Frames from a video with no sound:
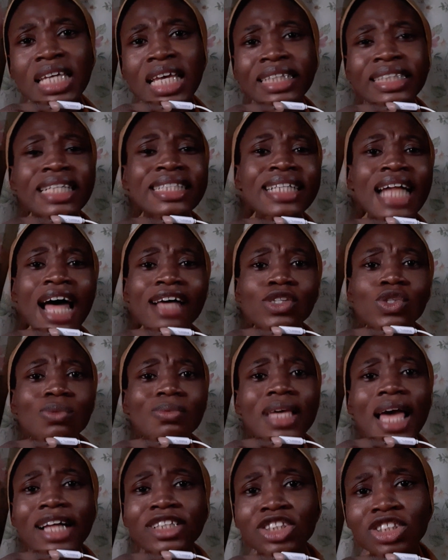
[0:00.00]
Then it has to be
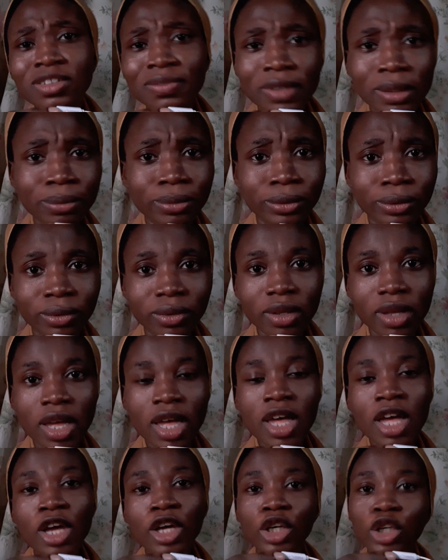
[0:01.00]
achievable.
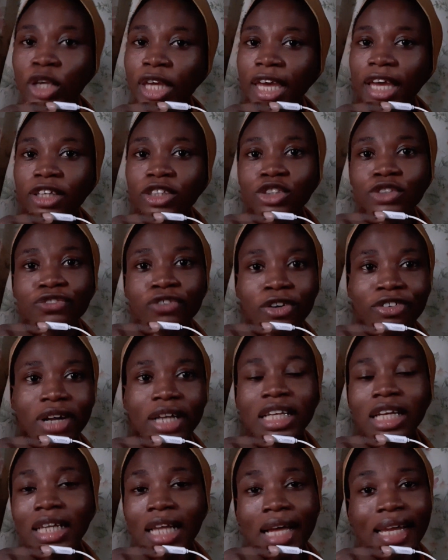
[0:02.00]
Okay, for crying
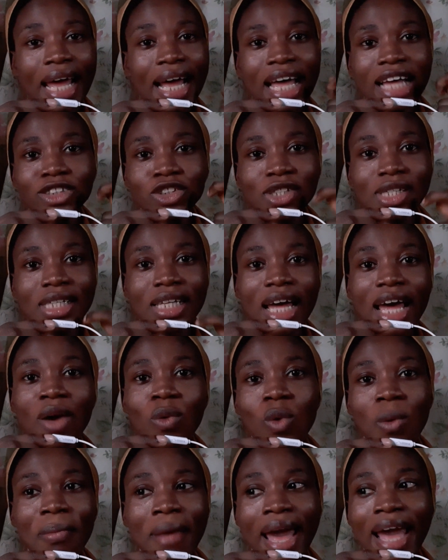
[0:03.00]
out loud, I can't just say that I
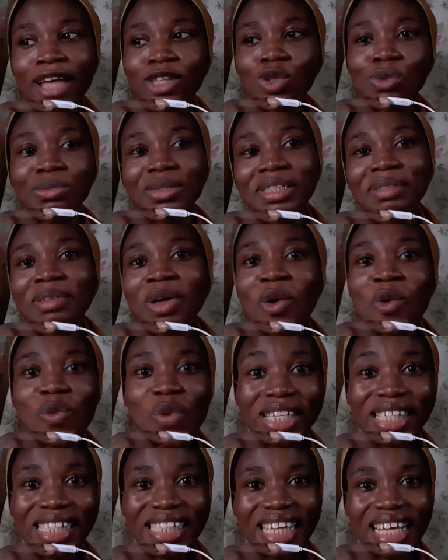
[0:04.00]
want my hair to be
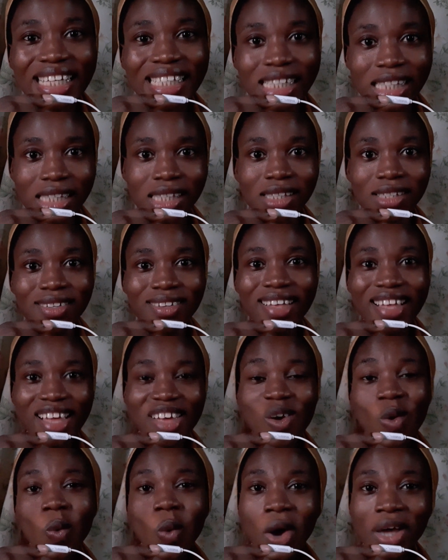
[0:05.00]
waist length
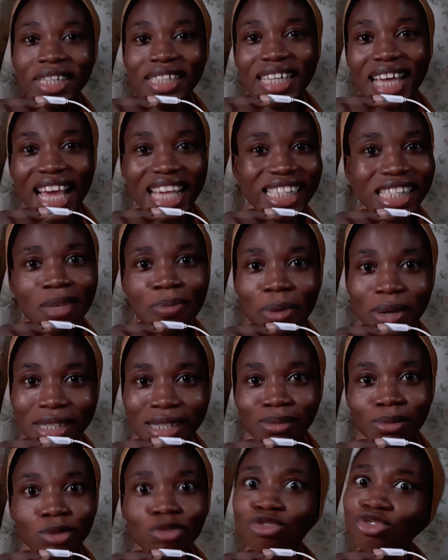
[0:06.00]
in 1 year. Is it
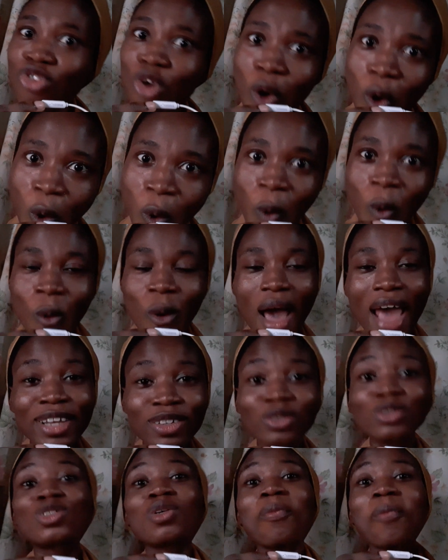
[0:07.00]
possible? No. I
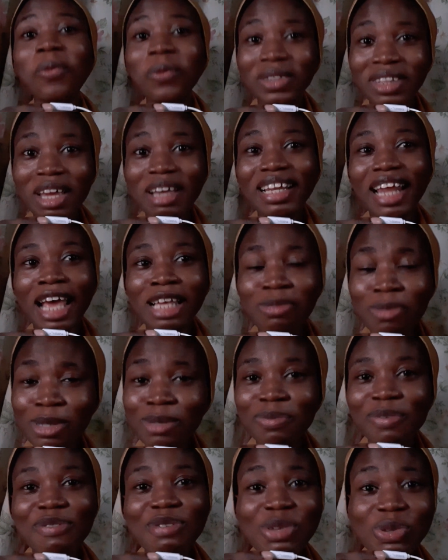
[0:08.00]
know some people tell you that it's
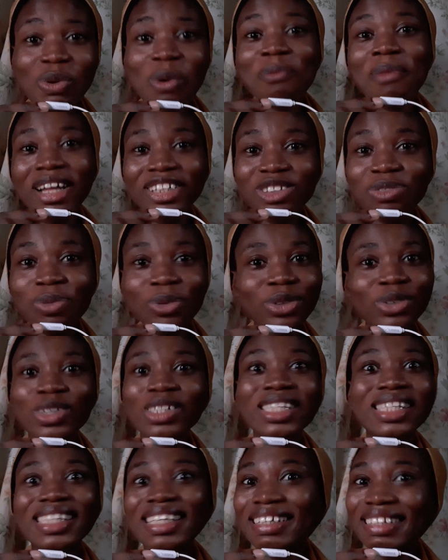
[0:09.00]
possible. This one magic product
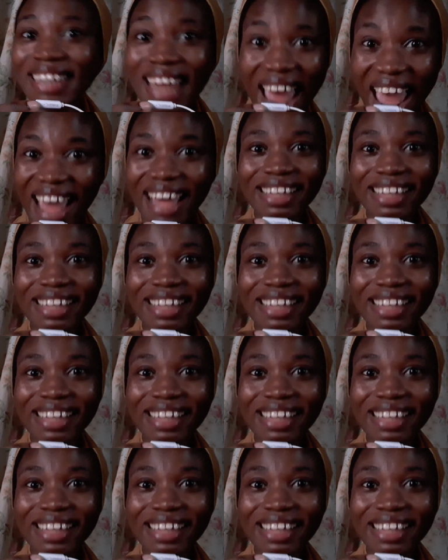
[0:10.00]
is a lie.